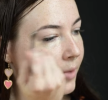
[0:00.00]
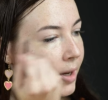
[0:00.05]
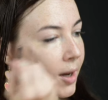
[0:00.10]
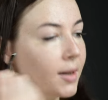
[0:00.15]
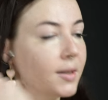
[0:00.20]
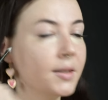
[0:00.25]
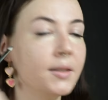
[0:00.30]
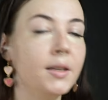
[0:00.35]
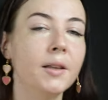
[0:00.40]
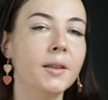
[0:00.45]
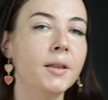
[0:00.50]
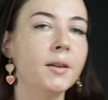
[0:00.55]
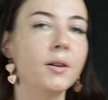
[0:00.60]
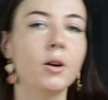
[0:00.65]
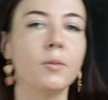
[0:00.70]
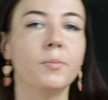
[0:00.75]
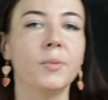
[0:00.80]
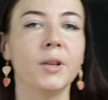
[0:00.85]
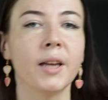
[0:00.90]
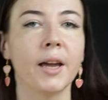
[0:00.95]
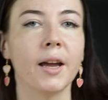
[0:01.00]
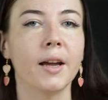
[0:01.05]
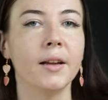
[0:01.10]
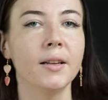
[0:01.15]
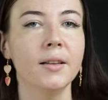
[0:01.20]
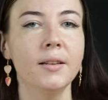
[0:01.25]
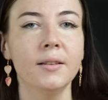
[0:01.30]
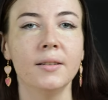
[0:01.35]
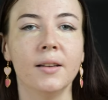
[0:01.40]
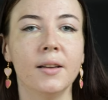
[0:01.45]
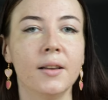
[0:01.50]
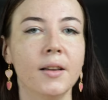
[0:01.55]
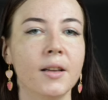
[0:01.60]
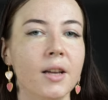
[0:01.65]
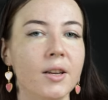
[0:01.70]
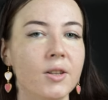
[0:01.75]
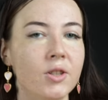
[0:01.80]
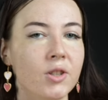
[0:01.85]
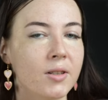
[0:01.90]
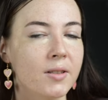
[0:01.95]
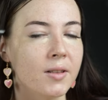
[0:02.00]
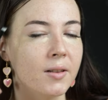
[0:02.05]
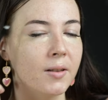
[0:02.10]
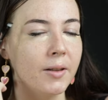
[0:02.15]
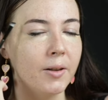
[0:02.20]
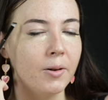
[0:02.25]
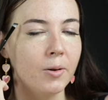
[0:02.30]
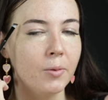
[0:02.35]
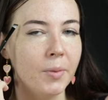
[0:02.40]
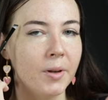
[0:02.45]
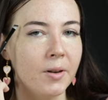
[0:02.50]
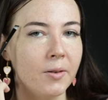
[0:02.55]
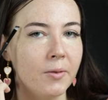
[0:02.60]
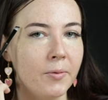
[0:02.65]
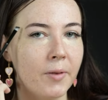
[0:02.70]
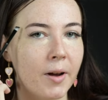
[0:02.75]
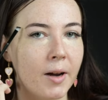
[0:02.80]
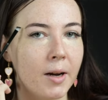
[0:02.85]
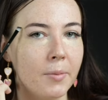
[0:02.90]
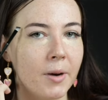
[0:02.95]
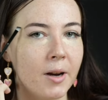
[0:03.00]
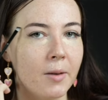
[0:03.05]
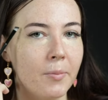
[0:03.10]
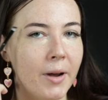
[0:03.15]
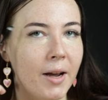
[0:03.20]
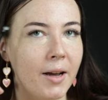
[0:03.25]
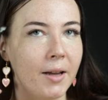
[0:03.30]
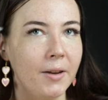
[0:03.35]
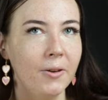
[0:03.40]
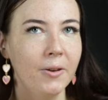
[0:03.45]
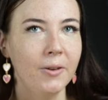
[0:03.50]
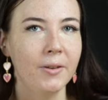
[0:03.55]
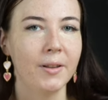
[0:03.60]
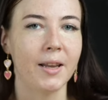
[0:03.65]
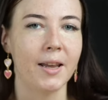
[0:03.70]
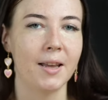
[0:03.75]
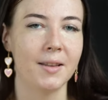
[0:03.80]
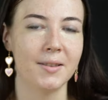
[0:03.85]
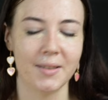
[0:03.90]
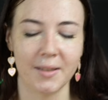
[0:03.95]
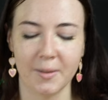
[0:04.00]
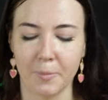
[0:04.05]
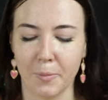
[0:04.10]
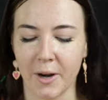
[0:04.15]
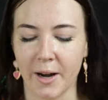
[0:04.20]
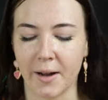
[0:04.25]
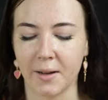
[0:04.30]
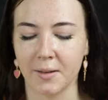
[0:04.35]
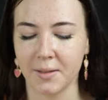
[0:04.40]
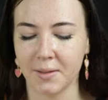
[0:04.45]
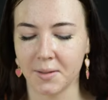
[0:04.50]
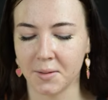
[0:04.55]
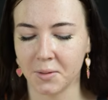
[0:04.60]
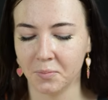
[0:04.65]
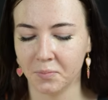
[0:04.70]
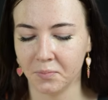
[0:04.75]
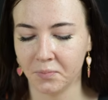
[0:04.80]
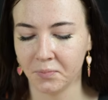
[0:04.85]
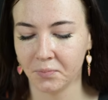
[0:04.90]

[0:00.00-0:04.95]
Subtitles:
It's nothing complicated. It's just a little bit of eyebrow powder on the ends of the brows.